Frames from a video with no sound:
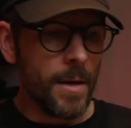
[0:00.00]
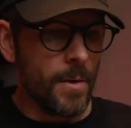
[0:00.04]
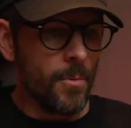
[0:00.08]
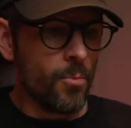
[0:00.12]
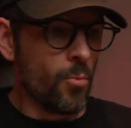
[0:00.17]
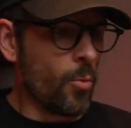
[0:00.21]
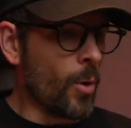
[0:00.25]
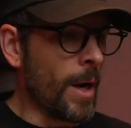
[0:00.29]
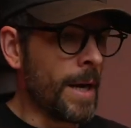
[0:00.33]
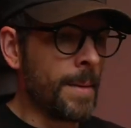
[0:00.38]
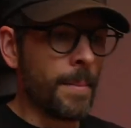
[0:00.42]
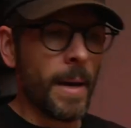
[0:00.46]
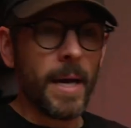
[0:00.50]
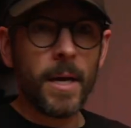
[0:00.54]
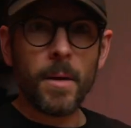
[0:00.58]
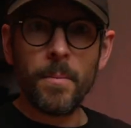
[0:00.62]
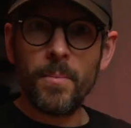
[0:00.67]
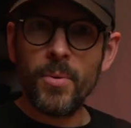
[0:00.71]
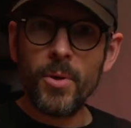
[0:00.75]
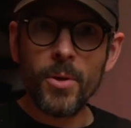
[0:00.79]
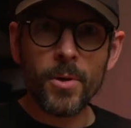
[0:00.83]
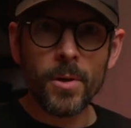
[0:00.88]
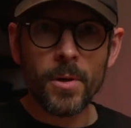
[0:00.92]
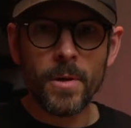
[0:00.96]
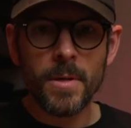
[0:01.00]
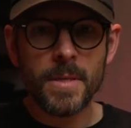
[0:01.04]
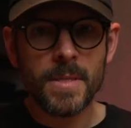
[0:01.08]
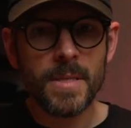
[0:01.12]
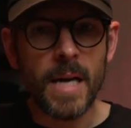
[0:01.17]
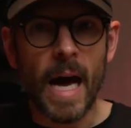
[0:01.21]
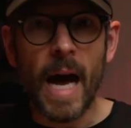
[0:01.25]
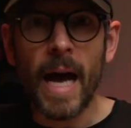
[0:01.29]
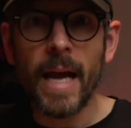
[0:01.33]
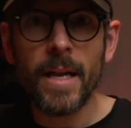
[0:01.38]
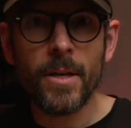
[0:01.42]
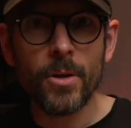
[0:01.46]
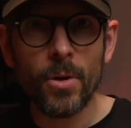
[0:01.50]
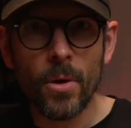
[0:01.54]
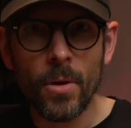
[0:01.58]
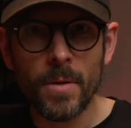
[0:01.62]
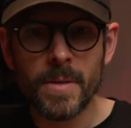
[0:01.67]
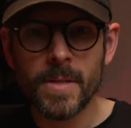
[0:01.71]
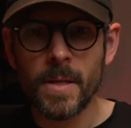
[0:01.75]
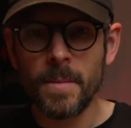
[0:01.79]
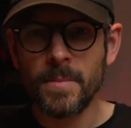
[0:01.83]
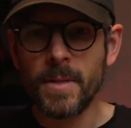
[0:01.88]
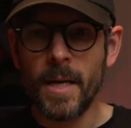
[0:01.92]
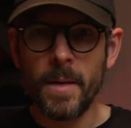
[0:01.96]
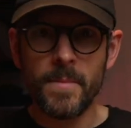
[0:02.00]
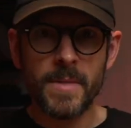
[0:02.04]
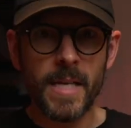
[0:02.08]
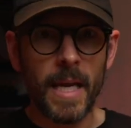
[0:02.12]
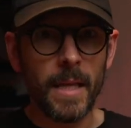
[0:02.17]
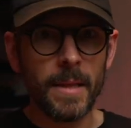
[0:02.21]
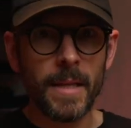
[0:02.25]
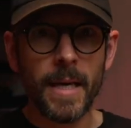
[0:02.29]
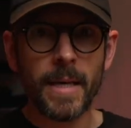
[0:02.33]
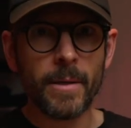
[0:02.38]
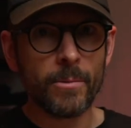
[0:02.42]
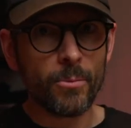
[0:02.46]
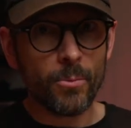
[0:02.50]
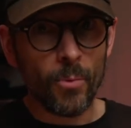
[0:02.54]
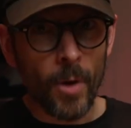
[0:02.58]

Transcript: When my computer is idle, sometimes I let it